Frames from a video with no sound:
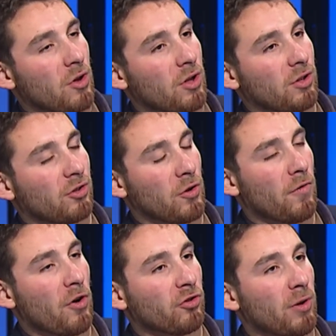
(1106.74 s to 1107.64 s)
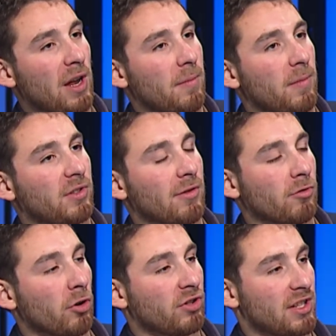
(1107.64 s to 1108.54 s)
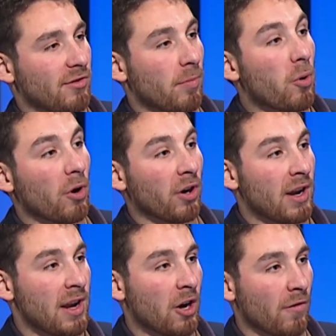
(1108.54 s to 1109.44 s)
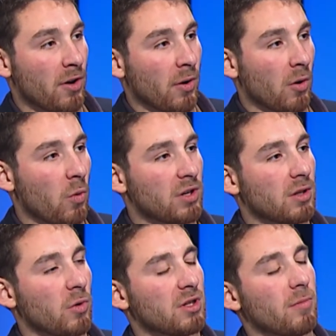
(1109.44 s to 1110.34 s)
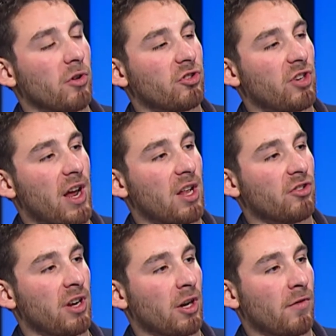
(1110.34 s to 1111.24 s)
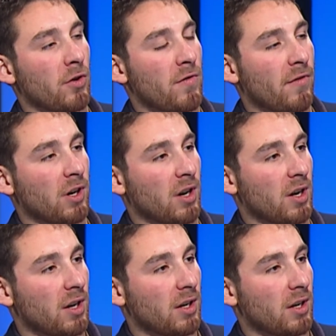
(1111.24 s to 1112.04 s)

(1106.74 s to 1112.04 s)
So you've also had several roles as a reporter and an interviewer. What's the most challenging interview you've ever done?